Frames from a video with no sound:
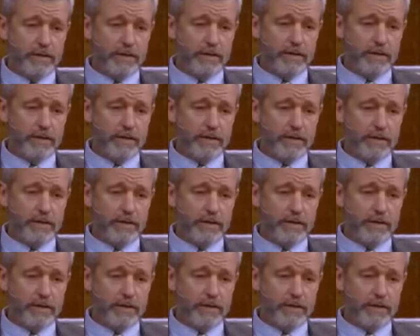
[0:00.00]

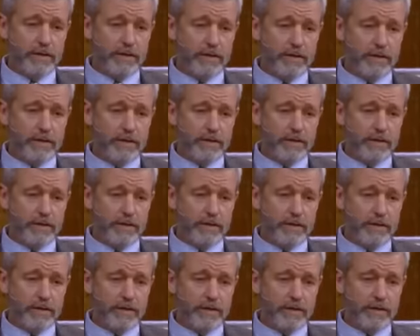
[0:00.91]

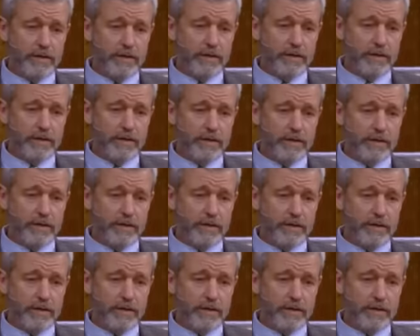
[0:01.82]
Nobody speaks.